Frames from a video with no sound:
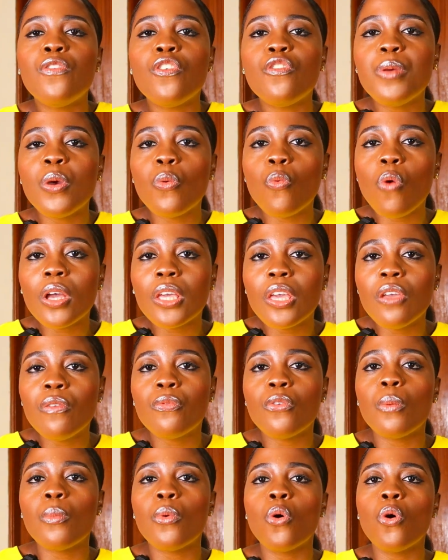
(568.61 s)
if you've been working
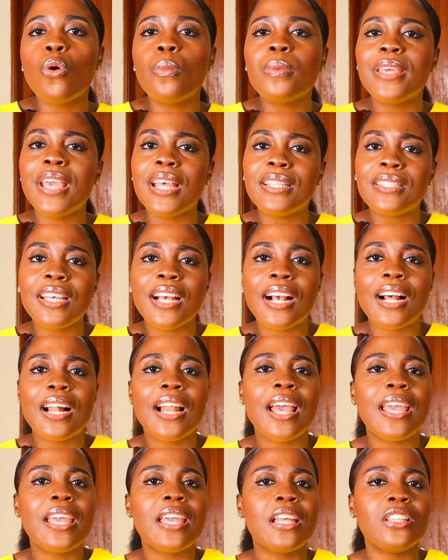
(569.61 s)
from home, getting
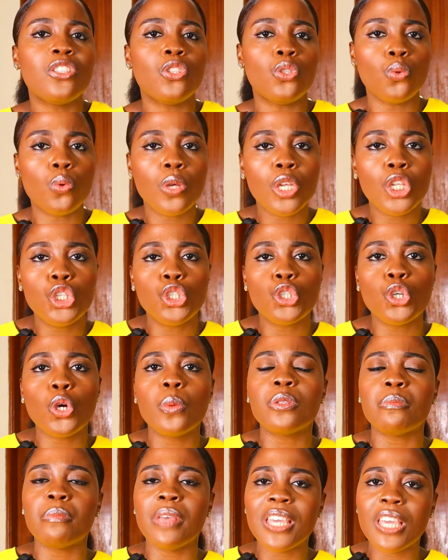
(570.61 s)
clients, doing
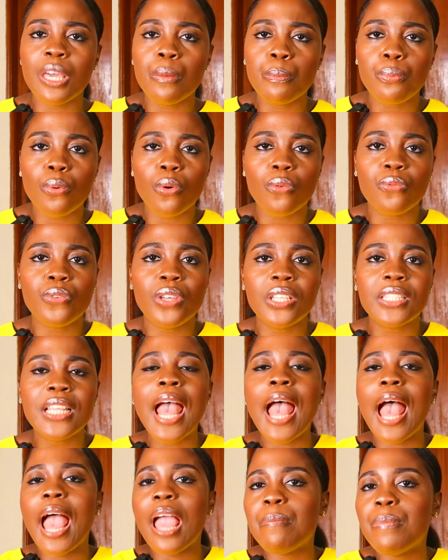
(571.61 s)
jobs, making profits,
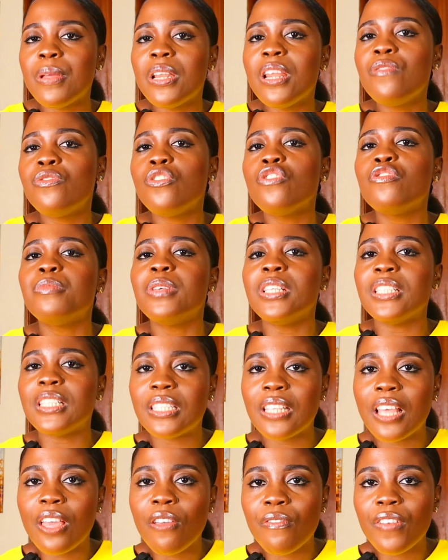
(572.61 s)
I believe you've been
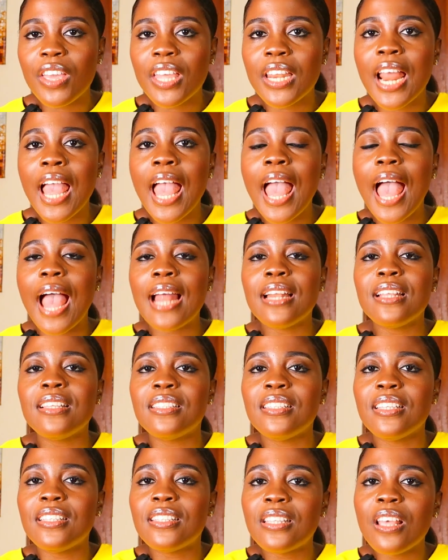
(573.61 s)
saving, and
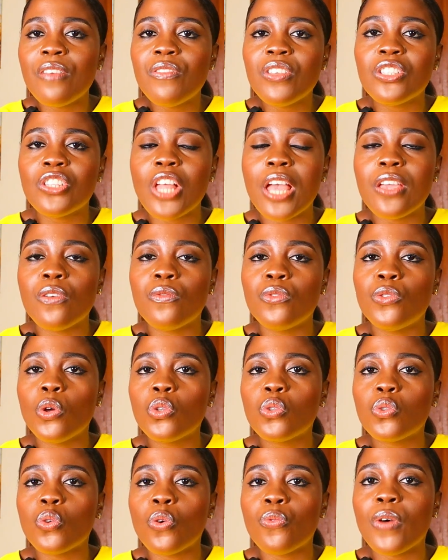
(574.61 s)
it's the savings that you've
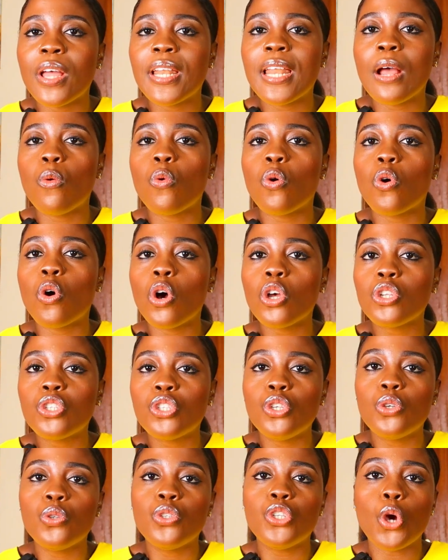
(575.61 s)
done so far that will
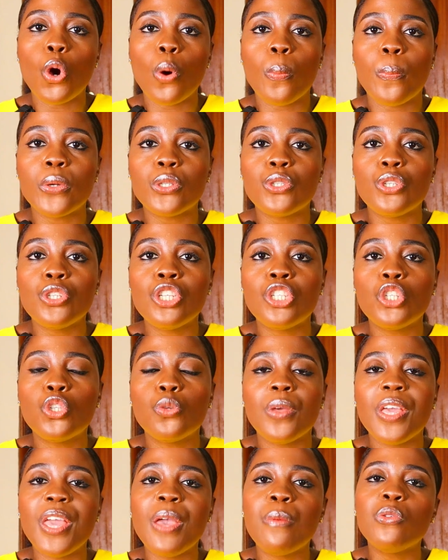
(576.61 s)
cost you the opportunity
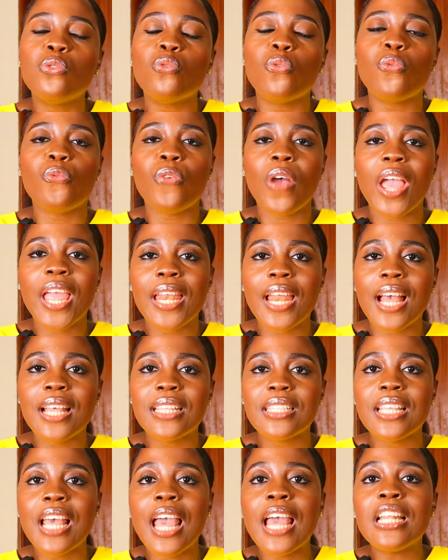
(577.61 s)
to be able to
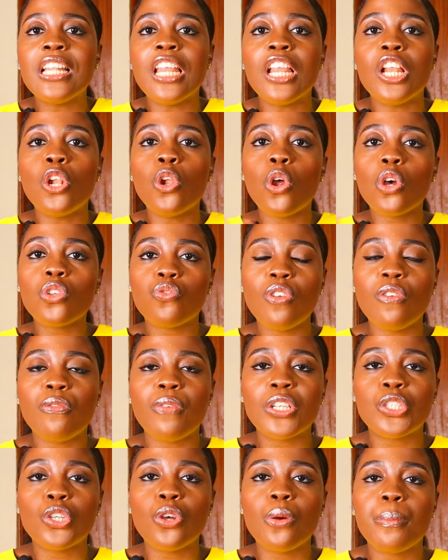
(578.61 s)
finance the luxury
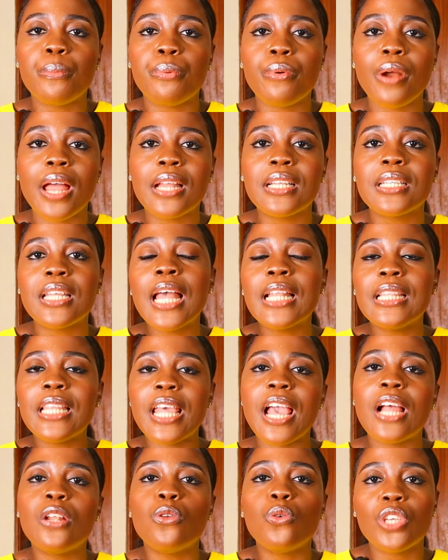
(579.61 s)
fashion brand
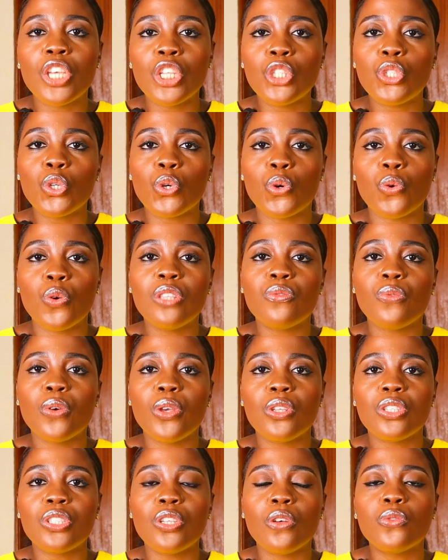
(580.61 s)
that you're looking to create
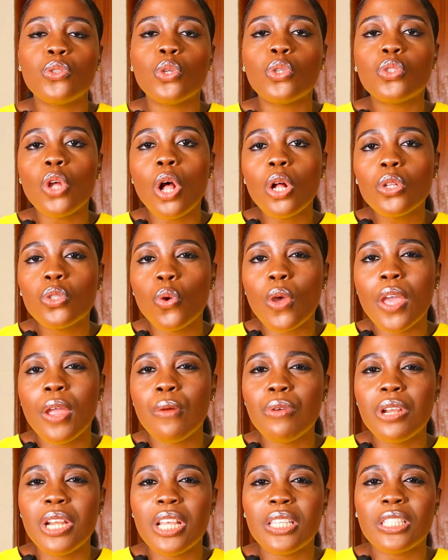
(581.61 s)
for yourself. So talk to
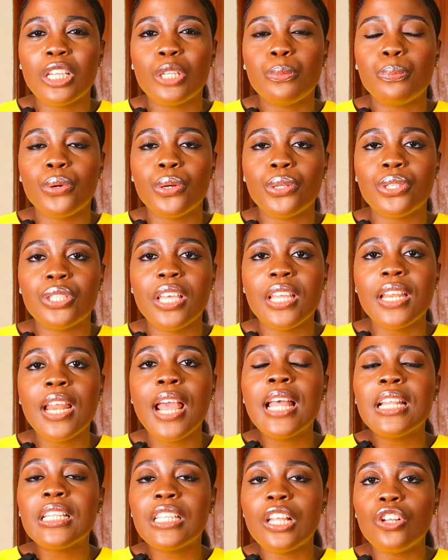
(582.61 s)
a real estate
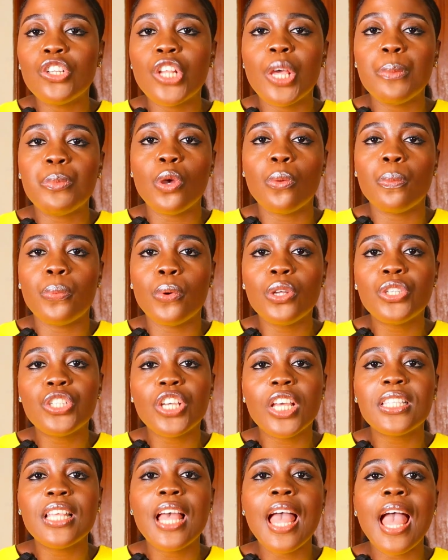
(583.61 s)
person, tell them your
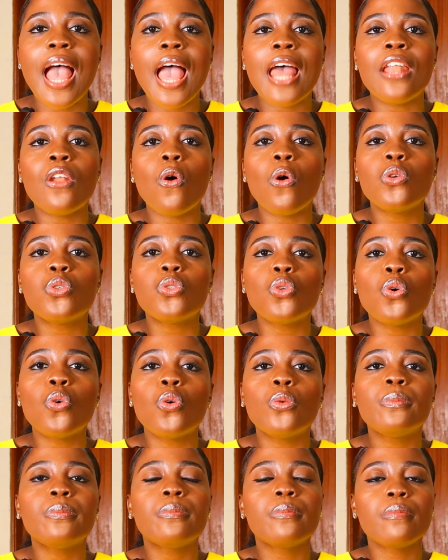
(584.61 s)
budget, and
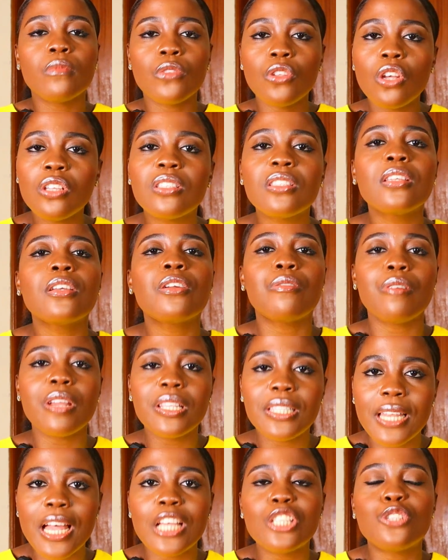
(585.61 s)
also Just
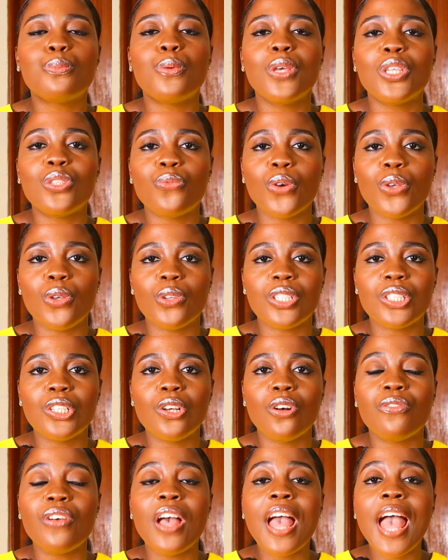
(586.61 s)
create that space for
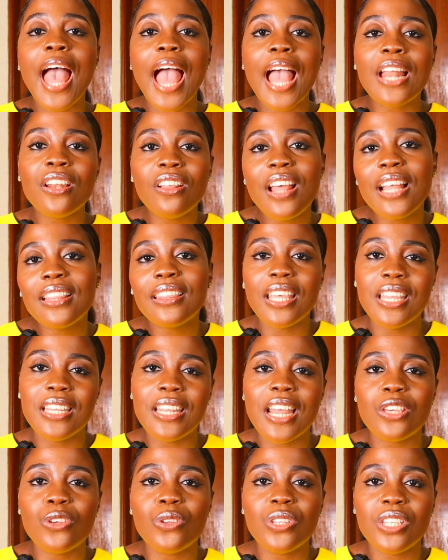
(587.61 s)
yourself. Another
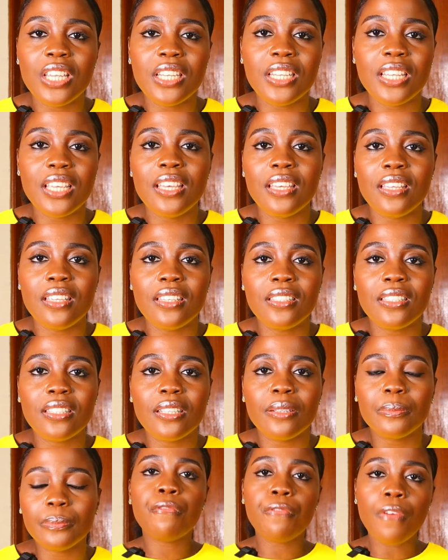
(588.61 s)
thing that you need
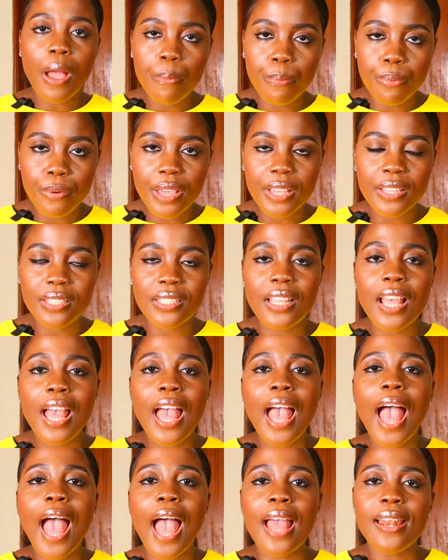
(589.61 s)
is fabrics
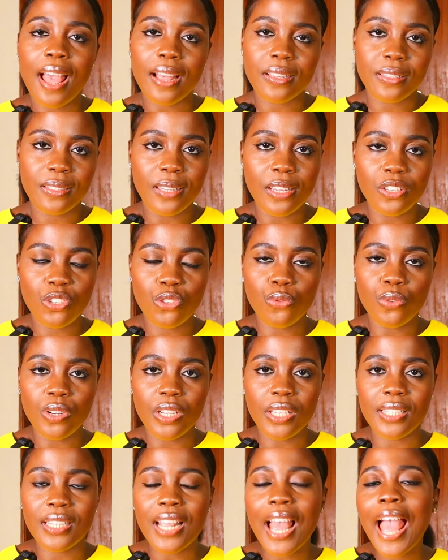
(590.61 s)
and
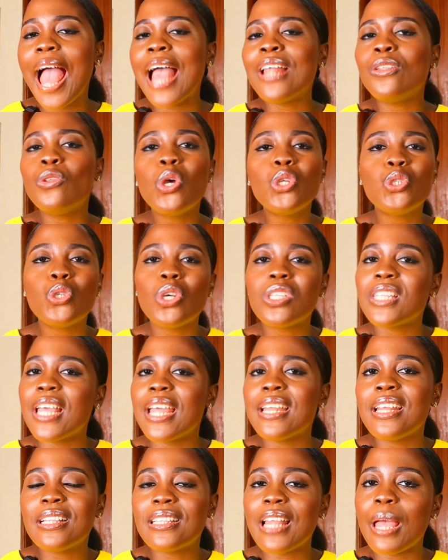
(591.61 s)
accessories, and not just
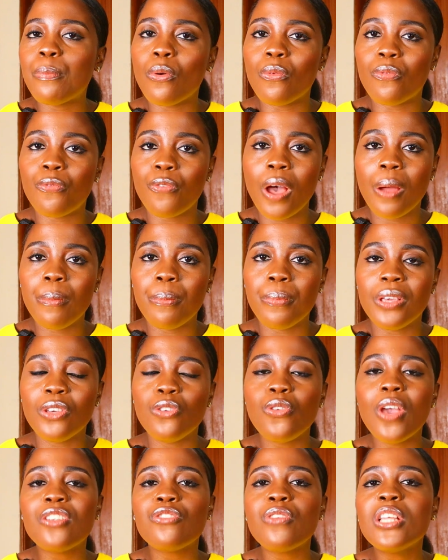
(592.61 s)
any type of
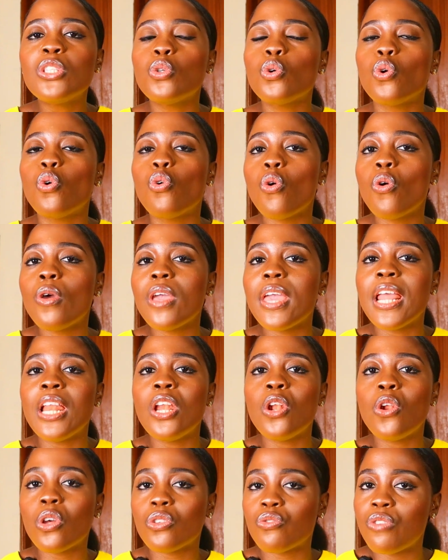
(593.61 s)
fabric. You are trying to grow a
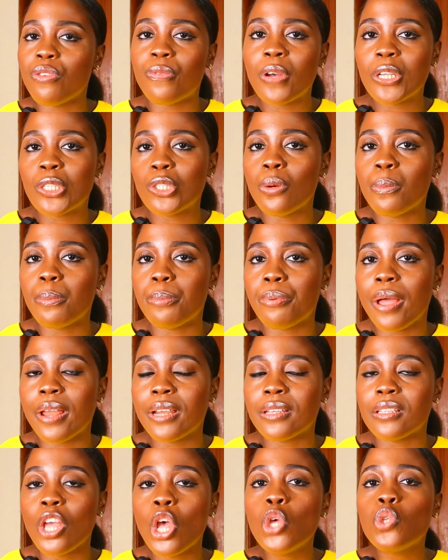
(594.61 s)
luxury fashion
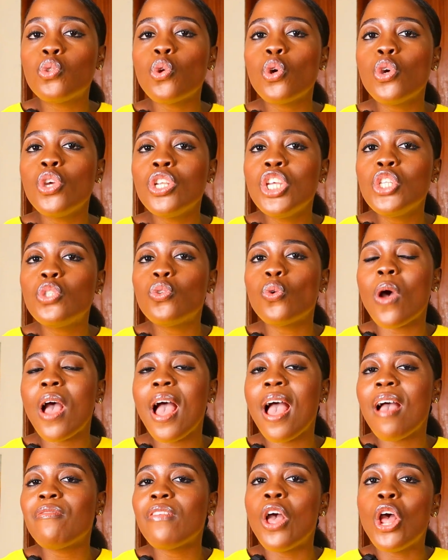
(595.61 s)
brand, so you need to
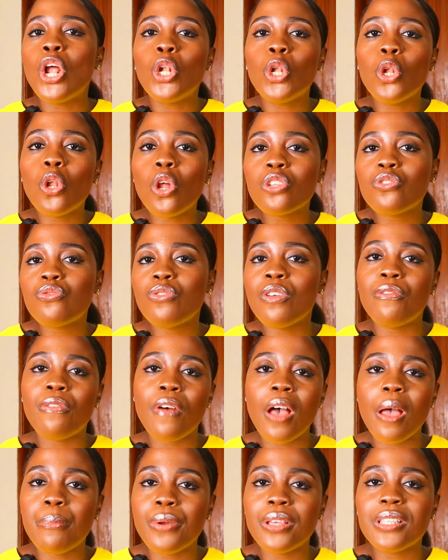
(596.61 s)
have luxury
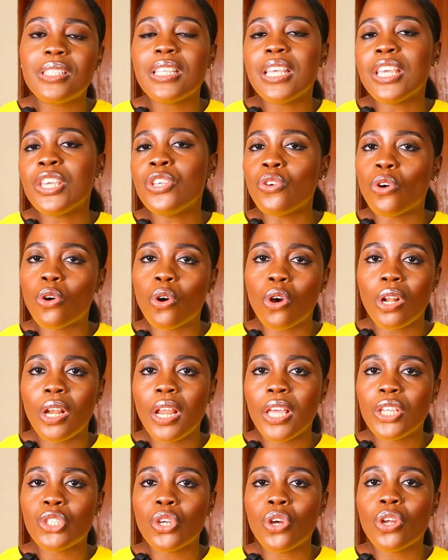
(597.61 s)
fabrics in your
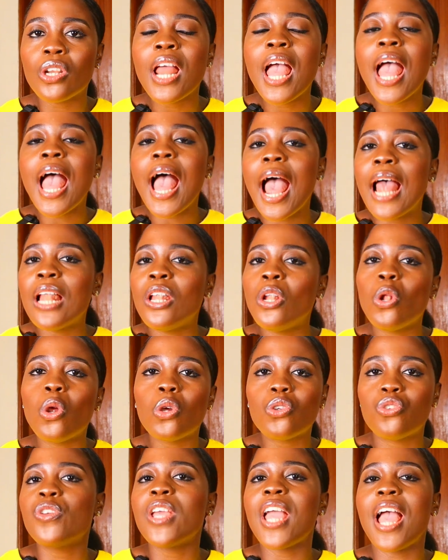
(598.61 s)
collection and
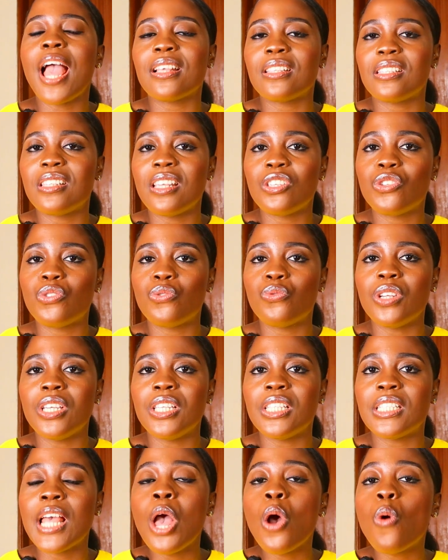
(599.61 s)
luxury
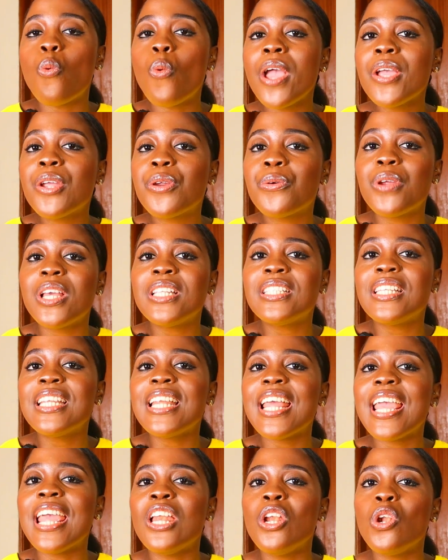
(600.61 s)
accessories. When
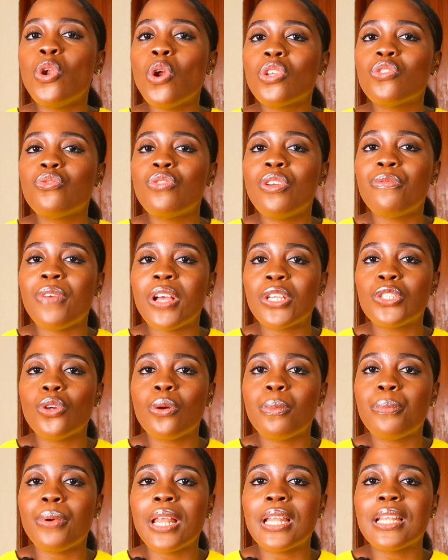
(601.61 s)
creating a luxury
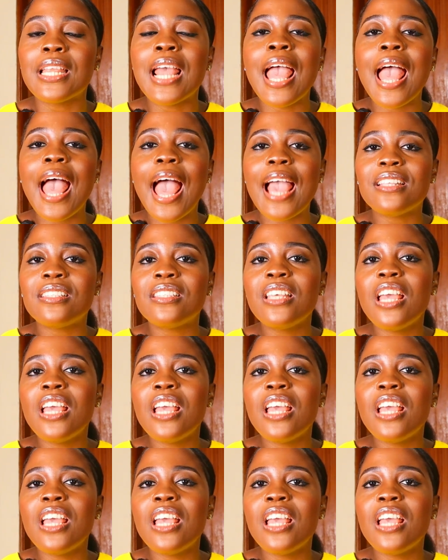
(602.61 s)
fashion brand, I